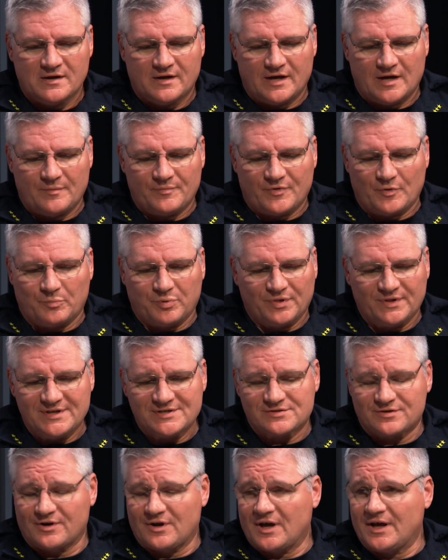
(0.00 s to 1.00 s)
The
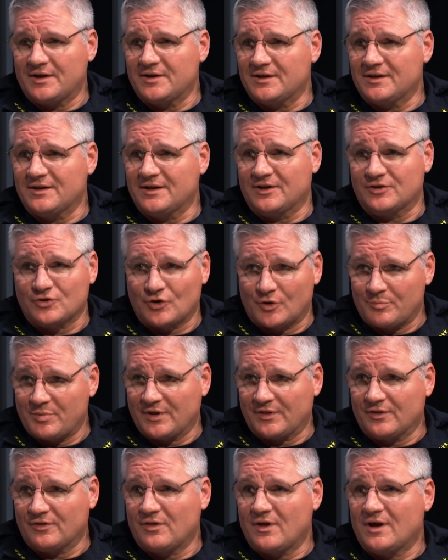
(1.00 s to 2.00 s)
police are not
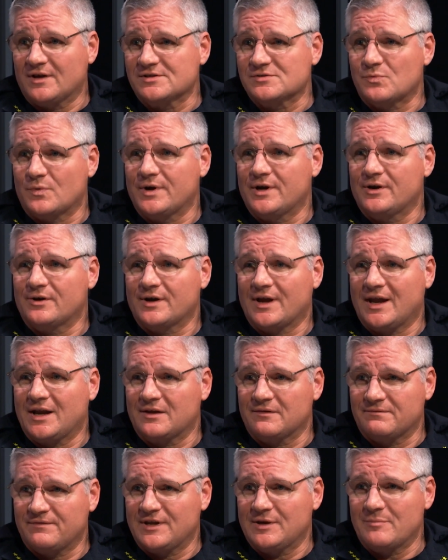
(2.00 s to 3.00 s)
interpreting the laws. We are
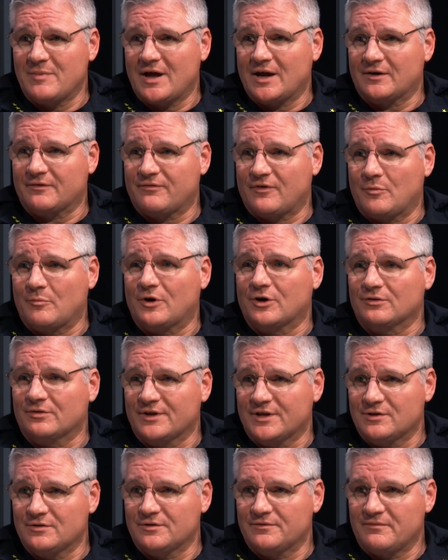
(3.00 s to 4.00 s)
getting feedback from our
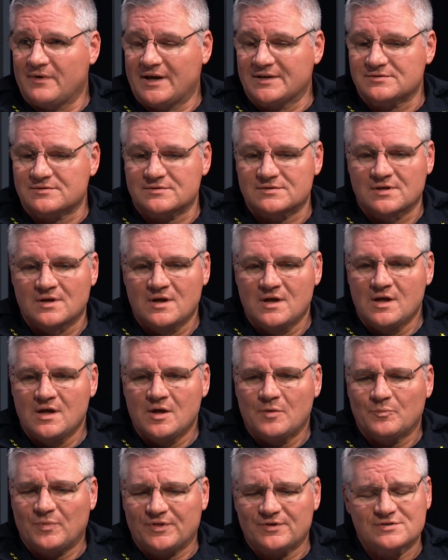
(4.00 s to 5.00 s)
legal advisors.
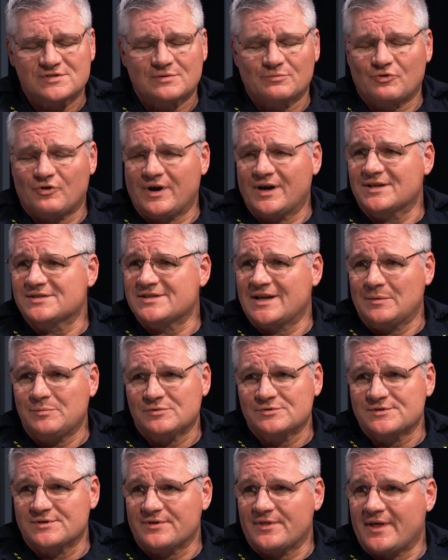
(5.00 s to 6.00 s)
But there's some great
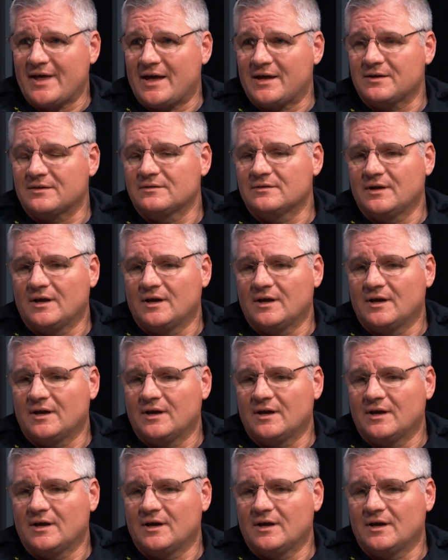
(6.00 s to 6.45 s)
examples of that.